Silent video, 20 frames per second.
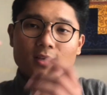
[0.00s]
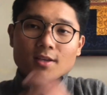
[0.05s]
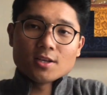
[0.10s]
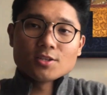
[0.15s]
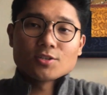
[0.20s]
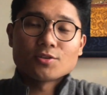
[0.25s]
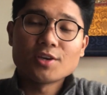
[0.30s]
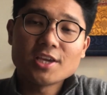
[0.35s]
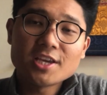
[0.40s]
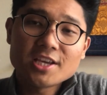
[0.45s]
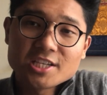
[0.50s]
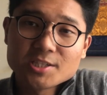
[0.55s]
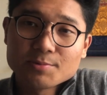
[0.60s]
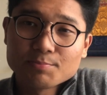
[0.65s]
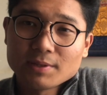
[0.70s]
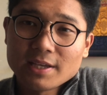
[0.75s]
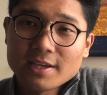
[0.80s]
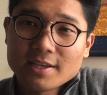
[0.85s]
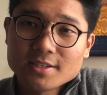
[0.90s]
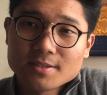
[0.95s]
So he
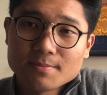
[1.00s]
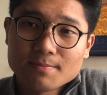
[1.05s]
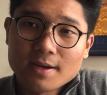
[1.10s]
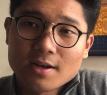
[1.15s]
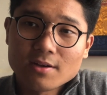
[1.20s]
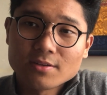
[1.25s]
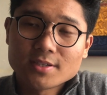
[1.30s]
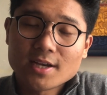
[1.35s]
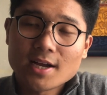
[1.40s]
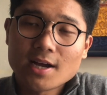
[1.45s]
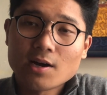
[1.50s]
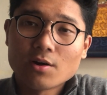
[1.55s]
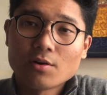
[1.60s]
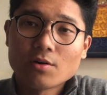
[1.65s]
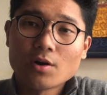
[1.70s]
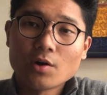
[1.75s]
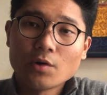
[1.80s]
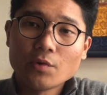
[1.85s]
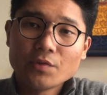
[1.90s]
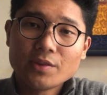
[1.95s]
explains about how all